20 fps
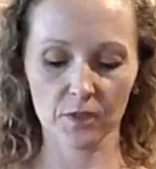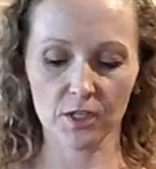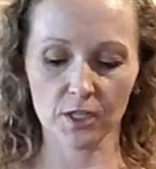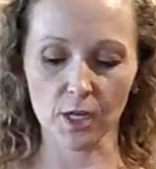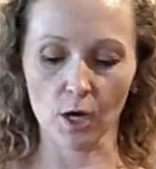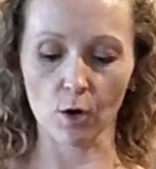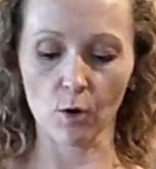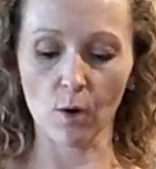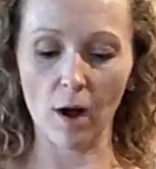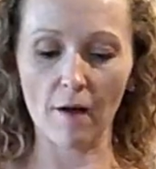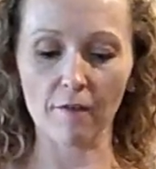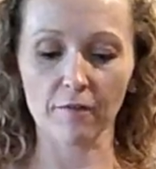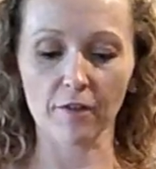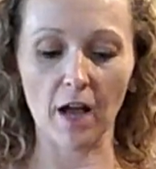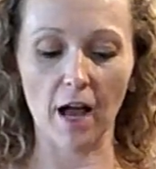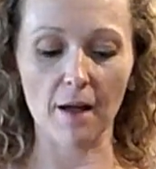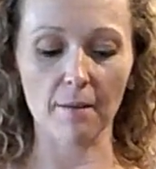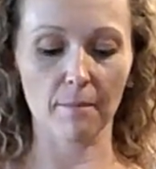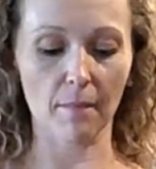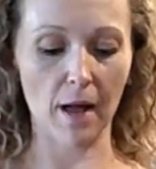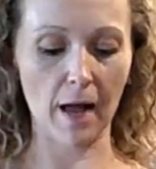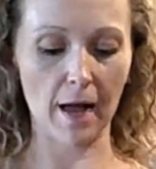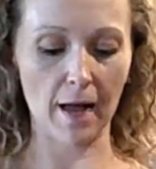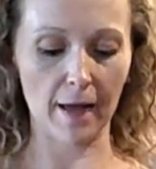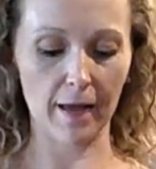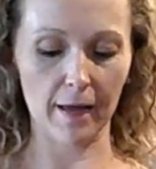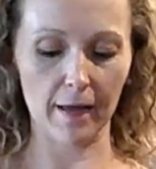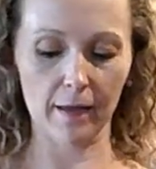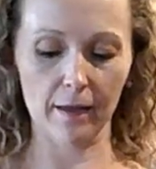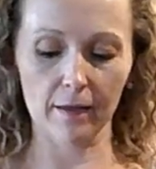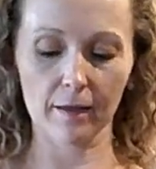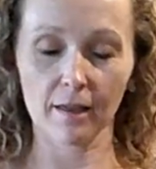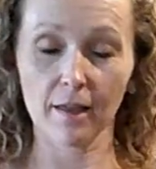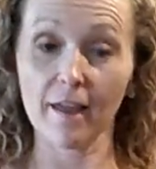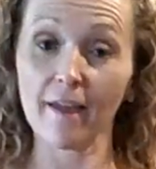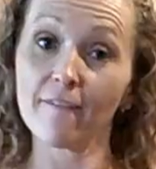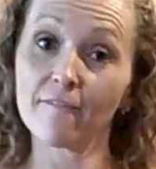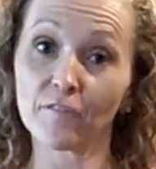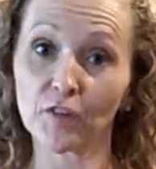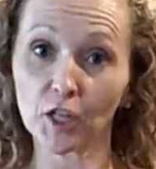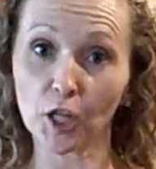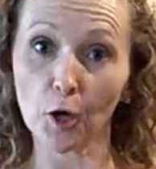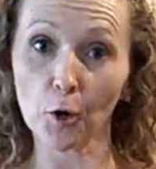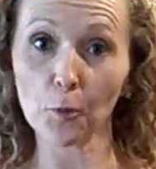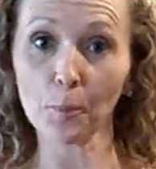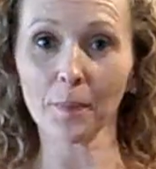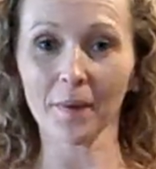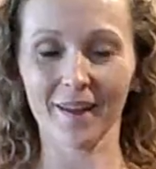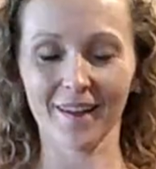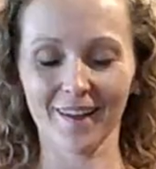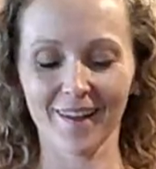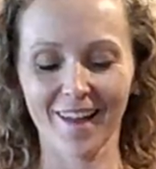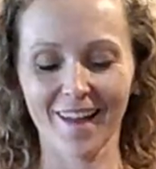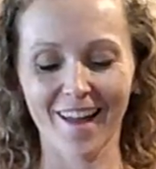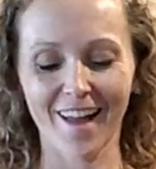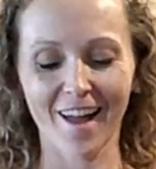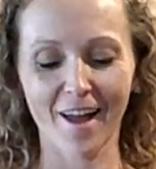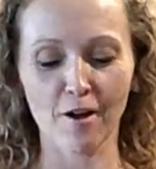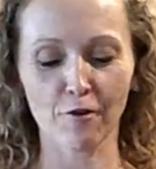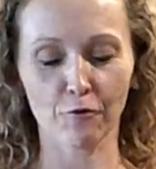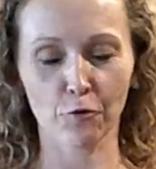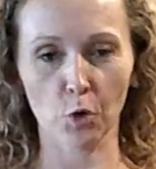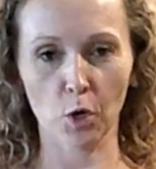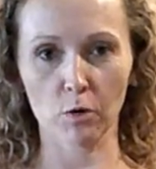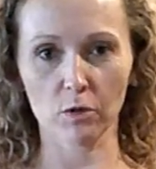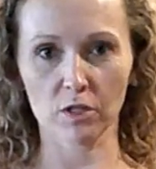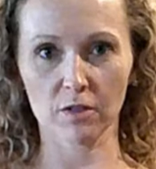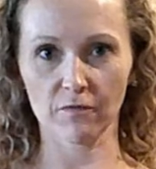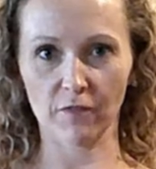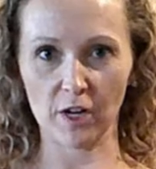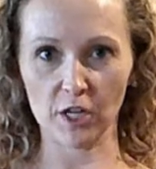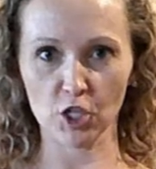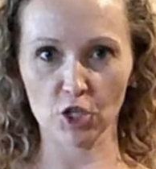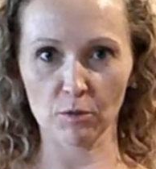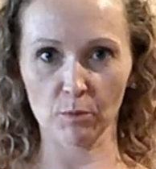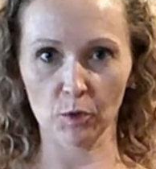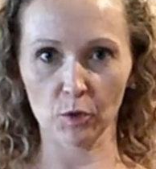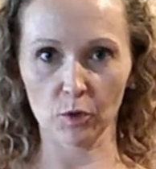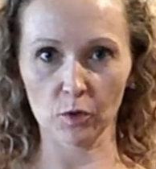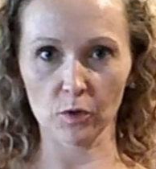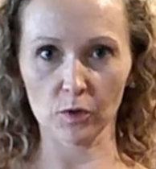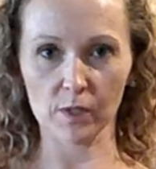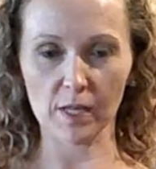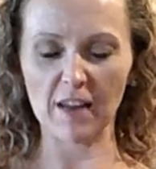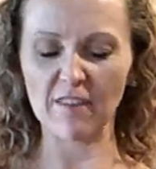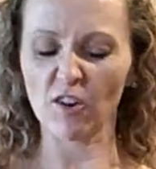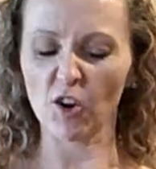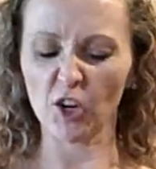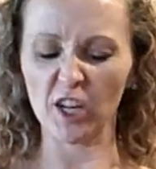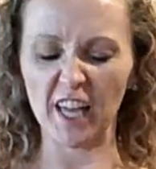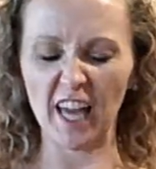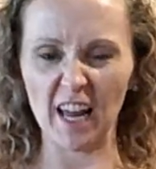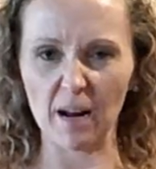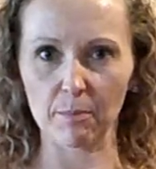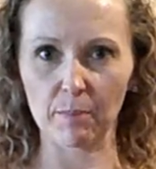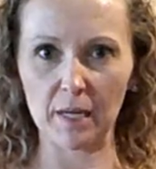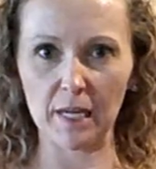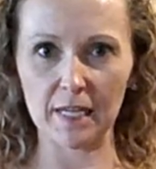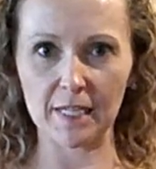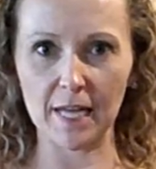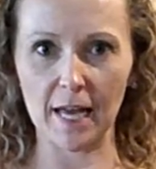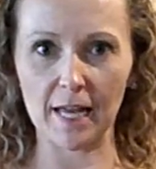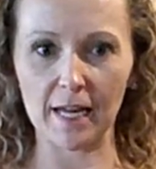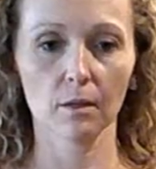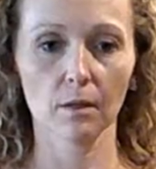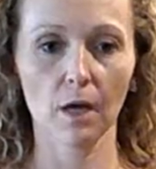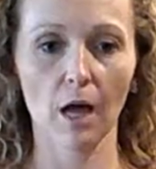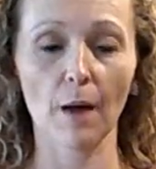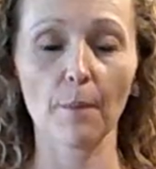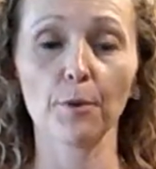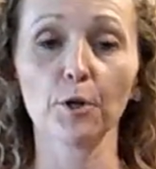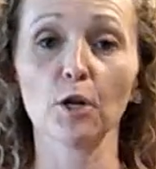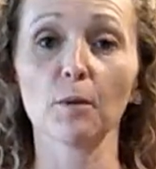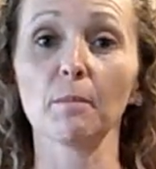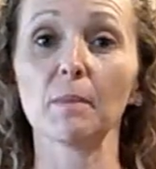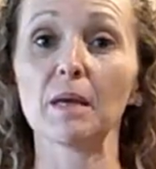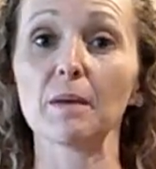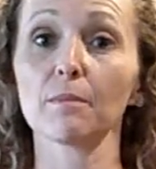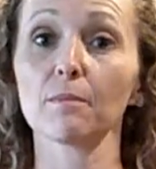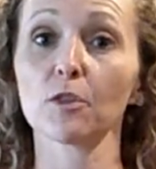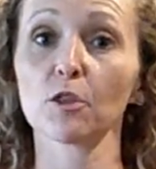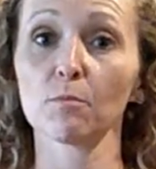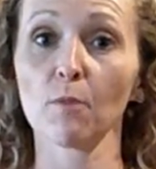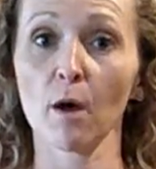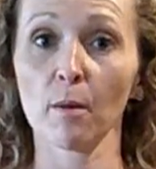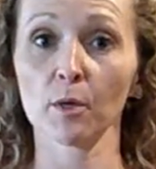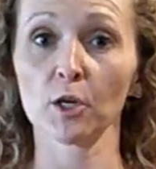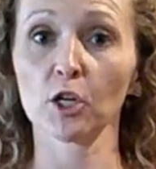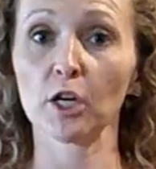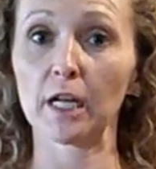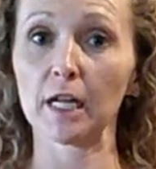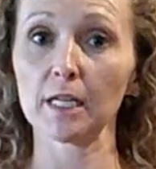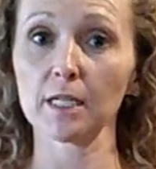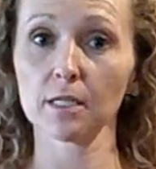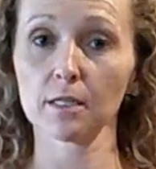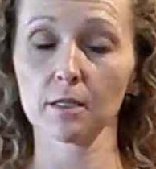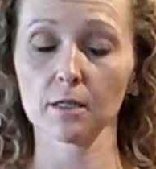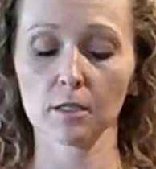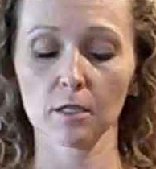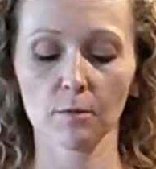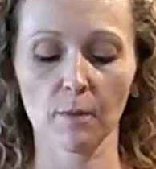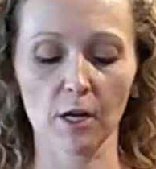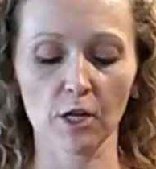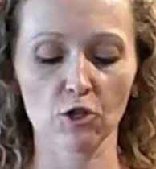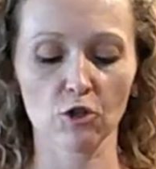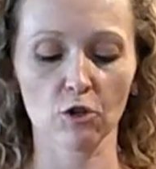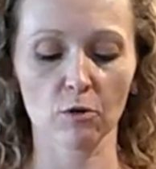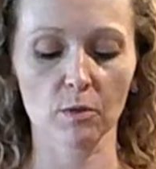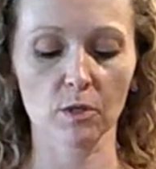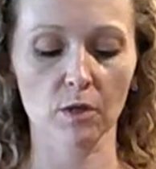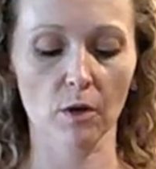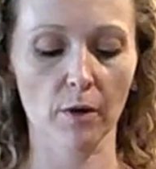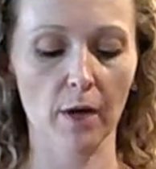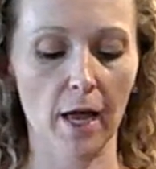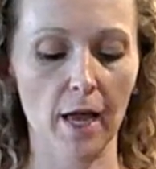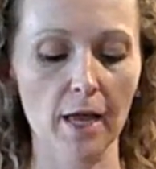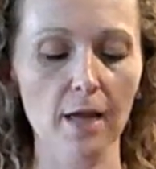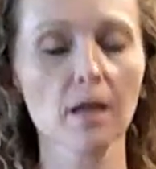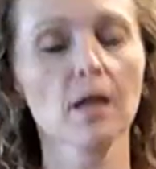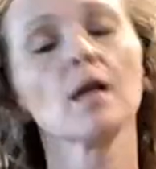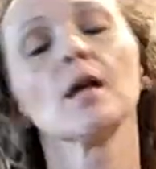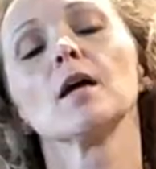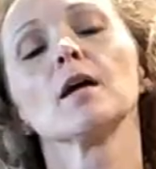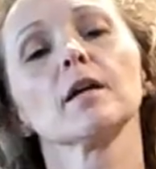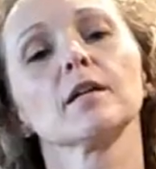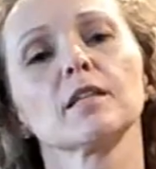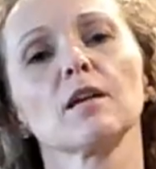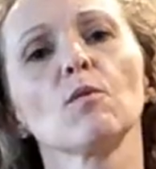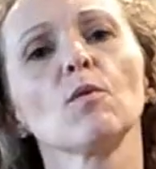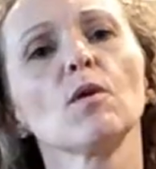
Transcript: so I've got my envelope of roast and vegetables. I've already kind of peeked at it. I put a meat thermometer in it to make sure it was okay. Because I